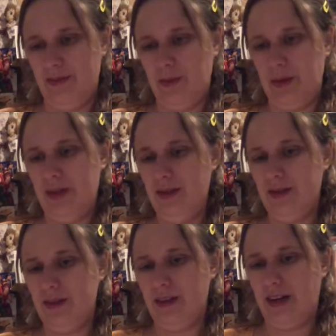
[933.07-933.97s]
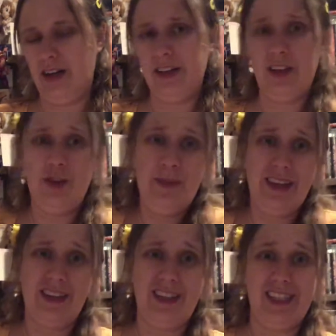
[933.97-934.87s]
Well, I'll let you
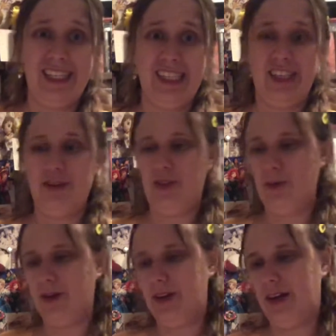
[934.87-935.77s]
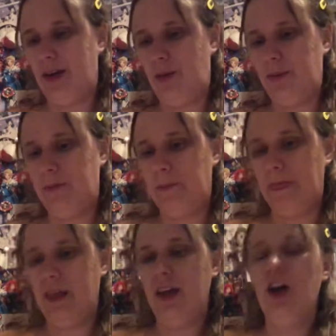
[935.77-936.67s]
make the decision if you want to help.
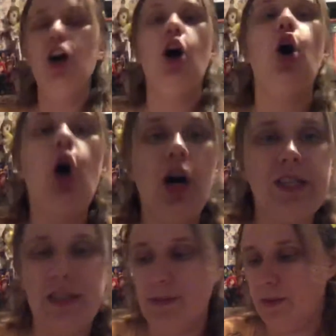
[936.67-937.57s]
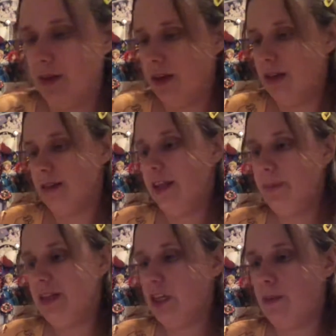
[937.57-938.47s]
Awesome! Let
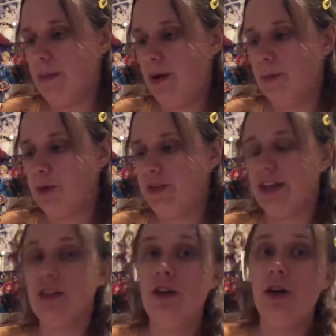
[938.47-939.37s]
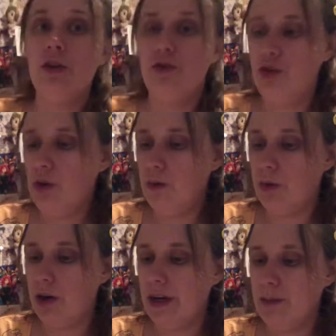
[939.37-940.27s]
me tell my mom real fast. Don't
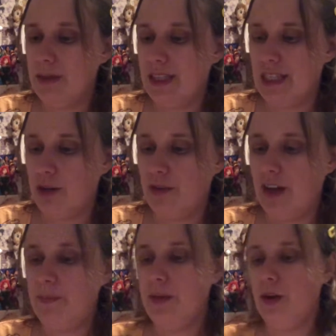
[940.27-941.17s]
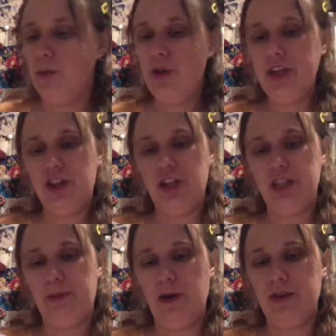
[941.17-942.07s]
worry, Miss Sylvia. We'll get these
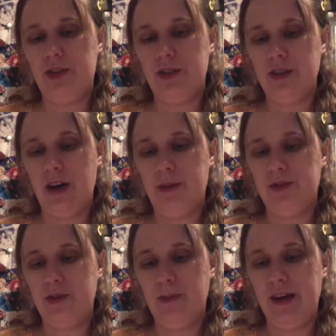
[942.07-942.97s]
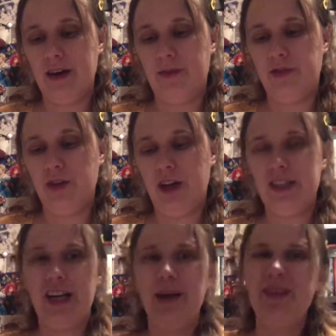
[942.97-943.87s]
posters up to make up for lost
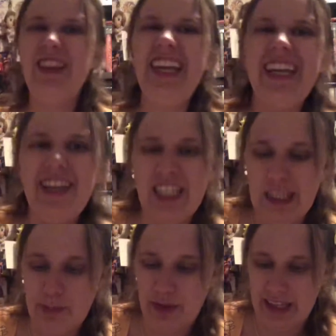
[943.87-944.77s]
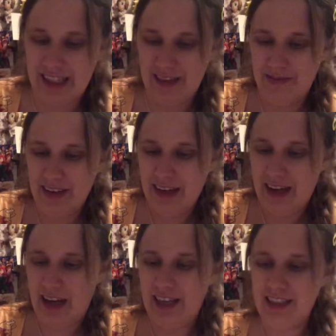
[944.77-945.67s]
time lickety-split.
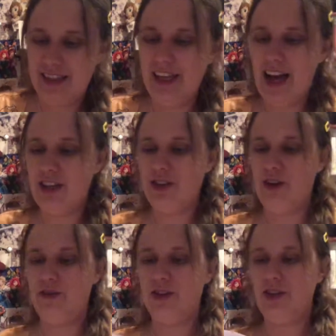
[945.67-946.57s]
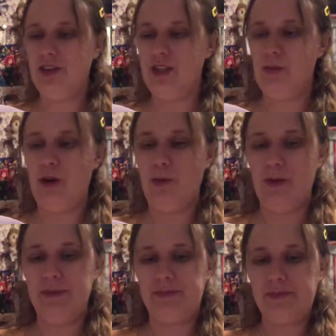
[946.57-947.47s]
And he dashed over to the small woman.